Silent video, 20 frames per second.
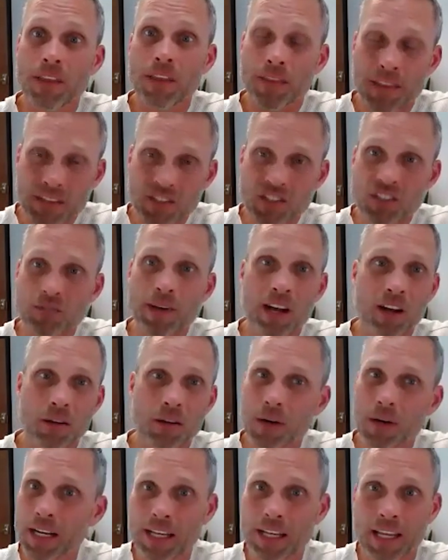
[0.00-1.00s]
that this amount
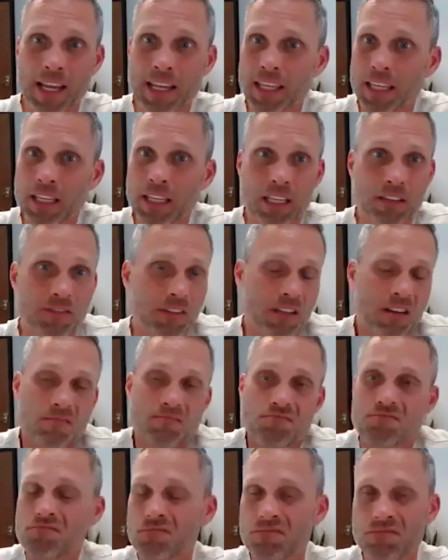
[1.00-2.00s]
of money, I can't even
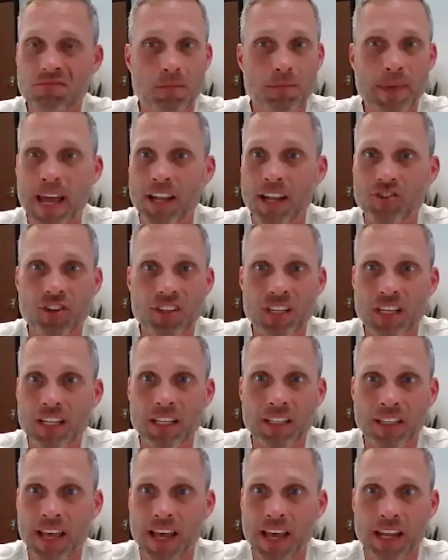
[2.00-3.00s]
imagine
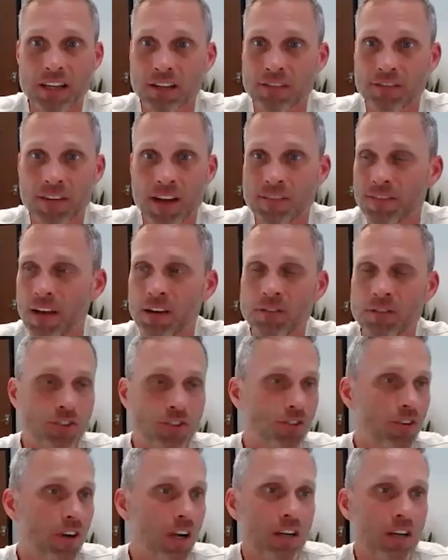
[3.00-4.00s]
needing that. And if I found a
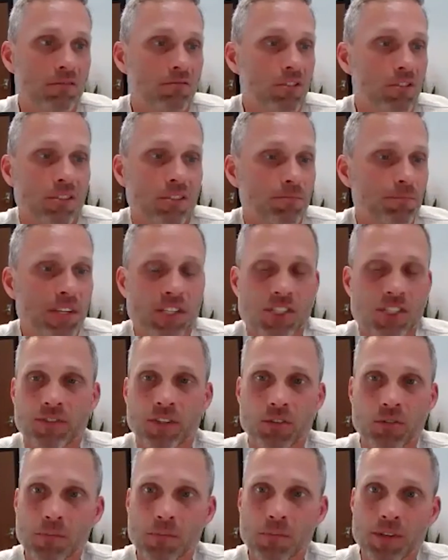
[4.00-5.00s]
truck or a piece of
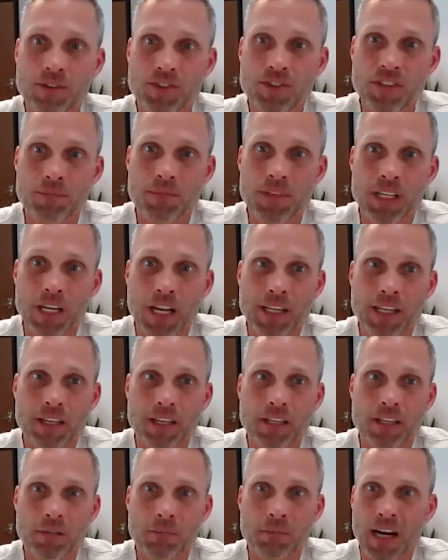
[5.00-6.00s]
equipment or something I
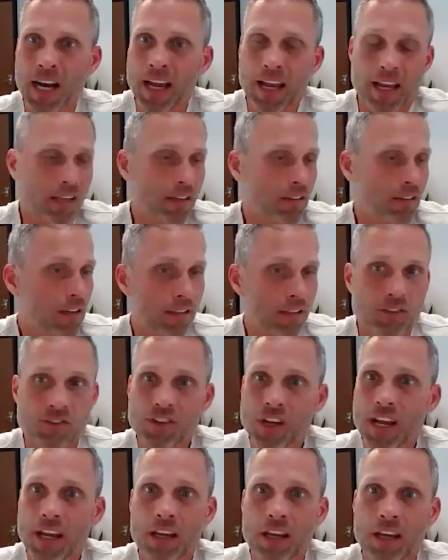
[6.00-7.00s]
needed to buy, I could cut the
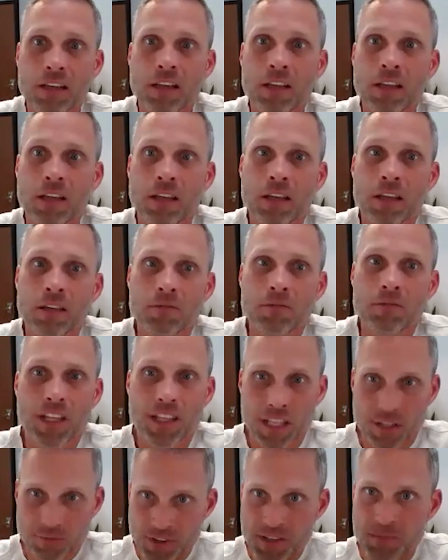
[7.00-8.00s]
check
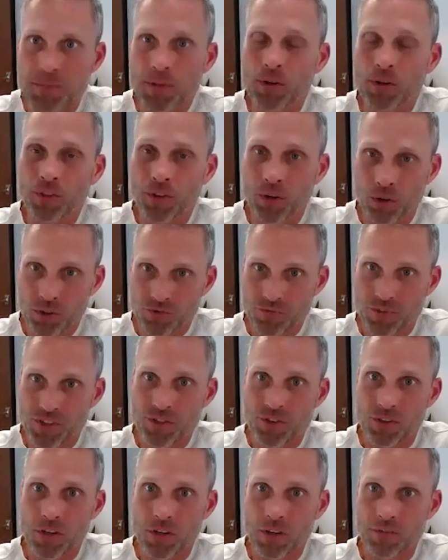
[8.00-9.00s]
and then rebuild those
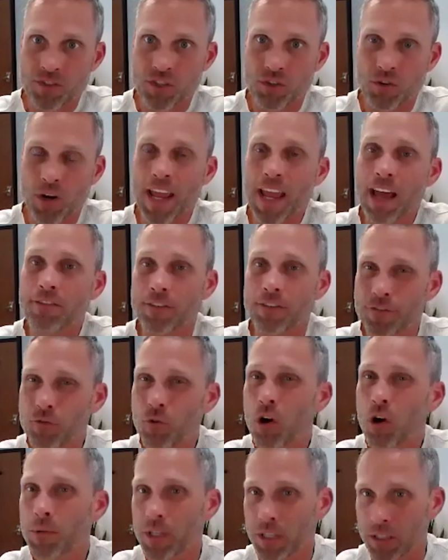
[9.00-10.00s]
reserves. So I have a
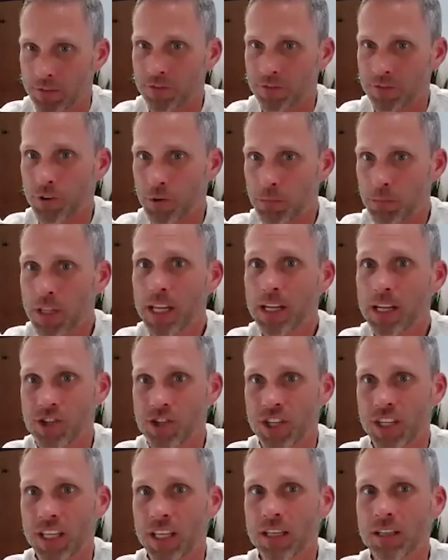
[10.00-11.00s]
formula for
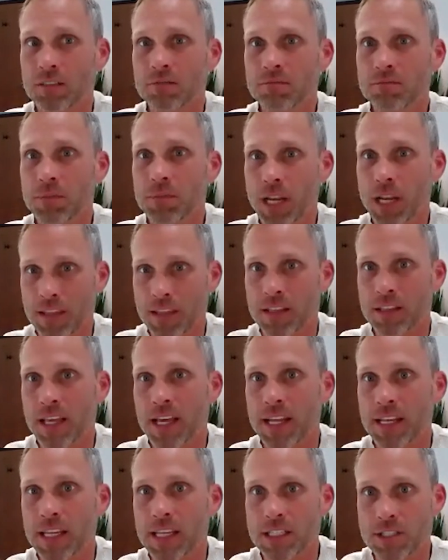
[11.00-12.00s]
replenishing it, but I think
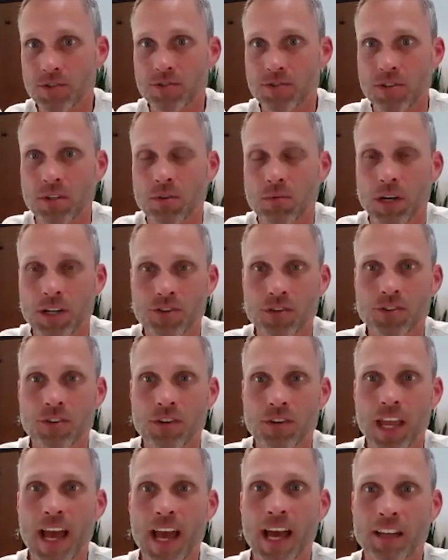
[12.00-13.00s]
that answers the question
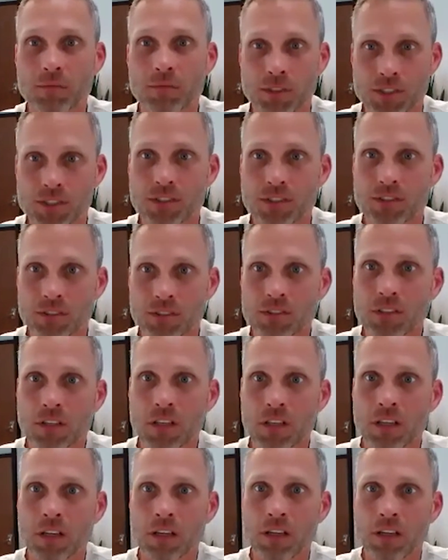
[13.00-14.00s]
you had, which is
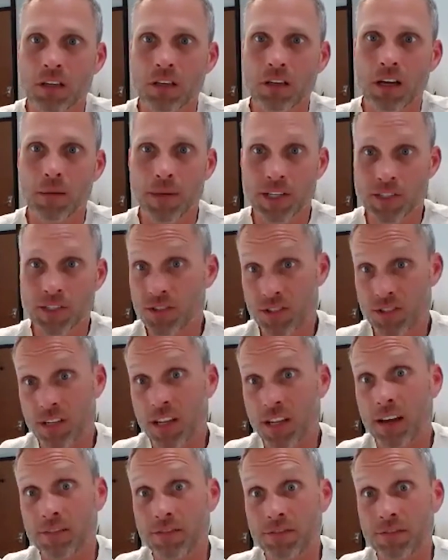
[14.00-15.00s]
how much is
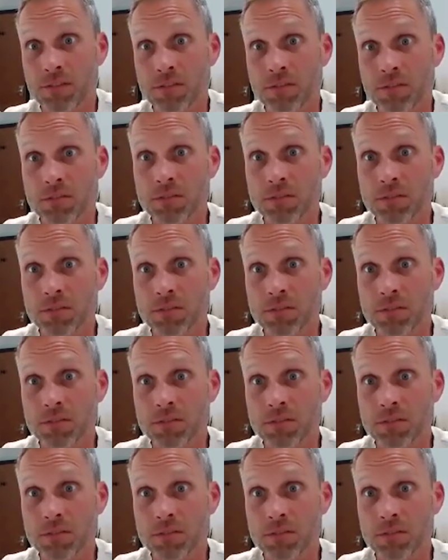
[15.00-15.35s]
enough?